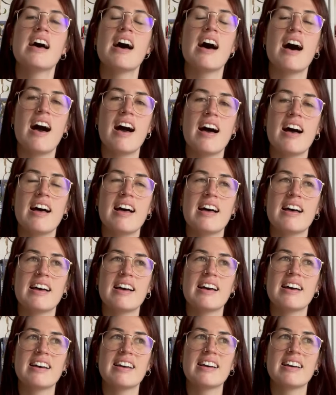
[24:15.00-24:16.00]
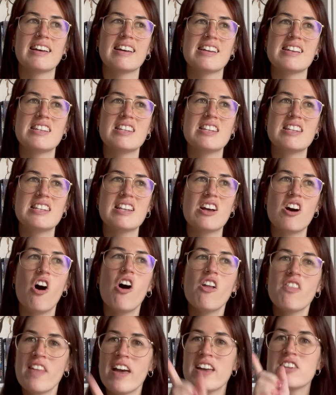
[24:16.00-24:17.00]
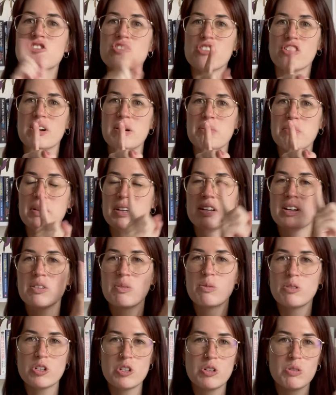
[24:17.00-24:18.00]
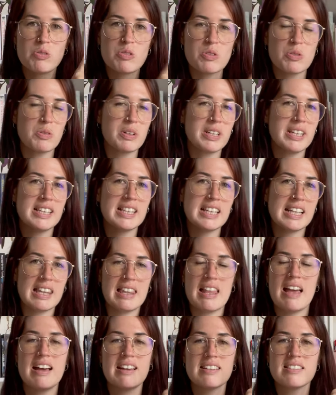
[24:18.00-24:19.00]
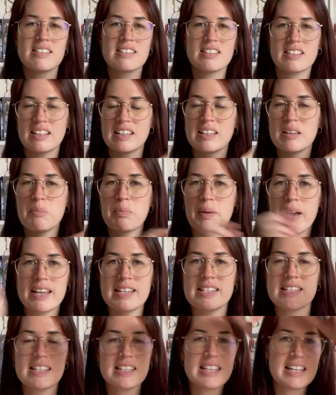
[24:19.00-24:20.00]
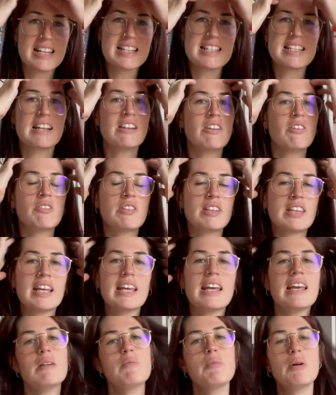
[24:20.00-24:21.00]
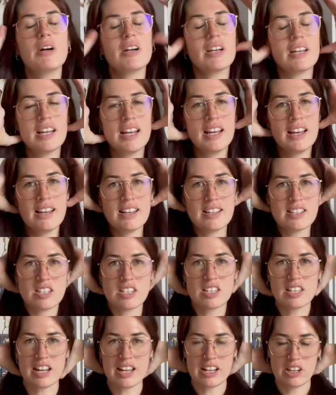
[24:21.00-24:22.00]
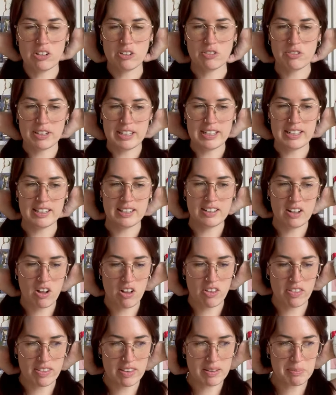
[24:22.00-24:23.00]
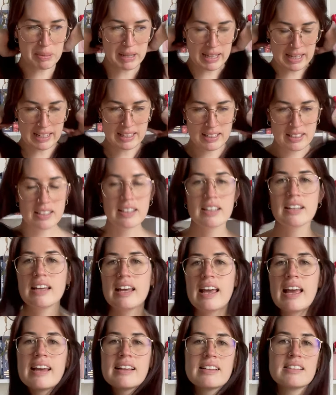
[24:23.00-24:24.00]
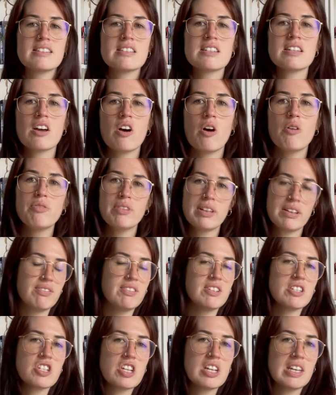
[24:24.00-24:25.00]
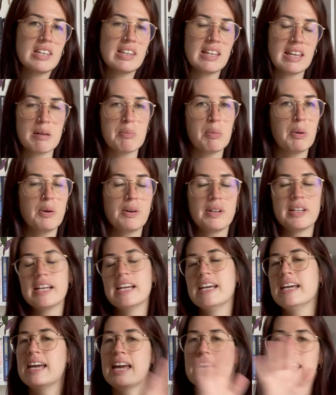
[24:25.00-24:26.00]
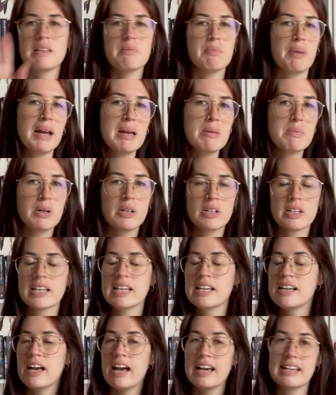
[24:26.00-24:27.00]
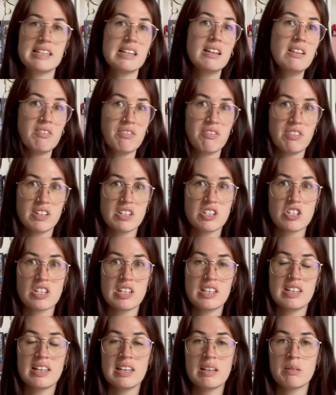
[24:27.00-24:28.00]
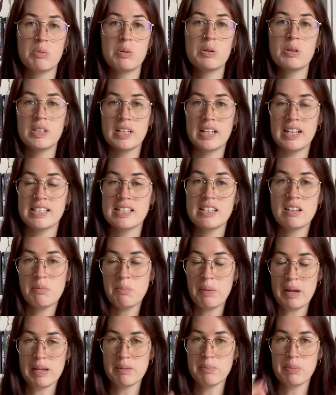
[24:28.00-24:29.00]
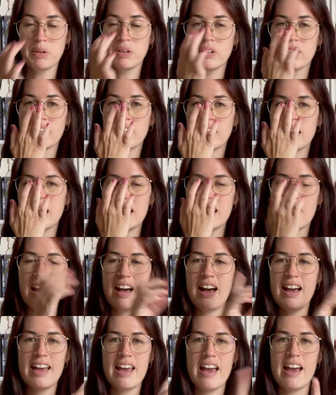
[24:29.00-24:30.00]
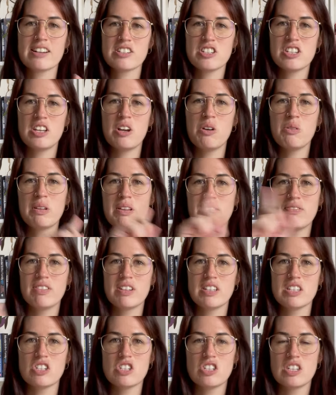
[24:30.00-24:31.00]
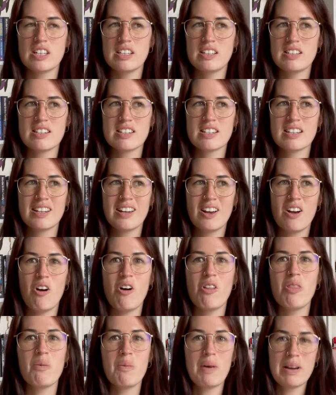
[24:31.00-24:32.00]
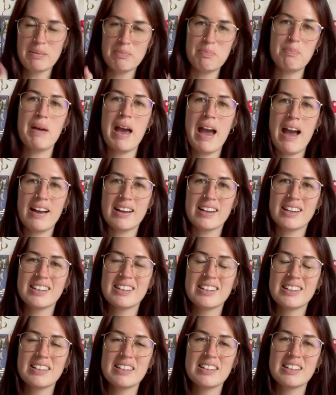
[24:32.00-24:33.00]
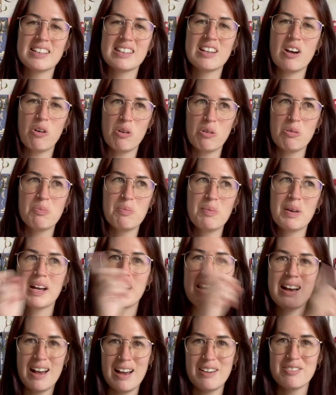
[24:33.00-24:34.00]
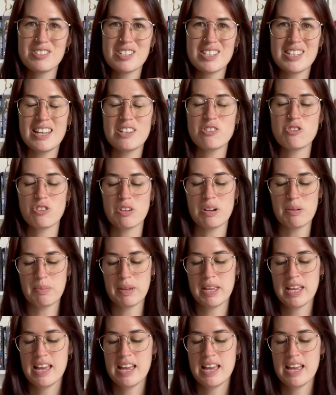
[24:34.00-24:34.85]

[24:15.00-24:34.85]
on that trip, which you saw in the last clip. I said that I downloaded the ebook so that I could read it on the plane and hopefully finish it in the airport and then buy a book. I didn't finish it in the airport. I didn't buy a book. I actually only finished it on the way back home after that trip.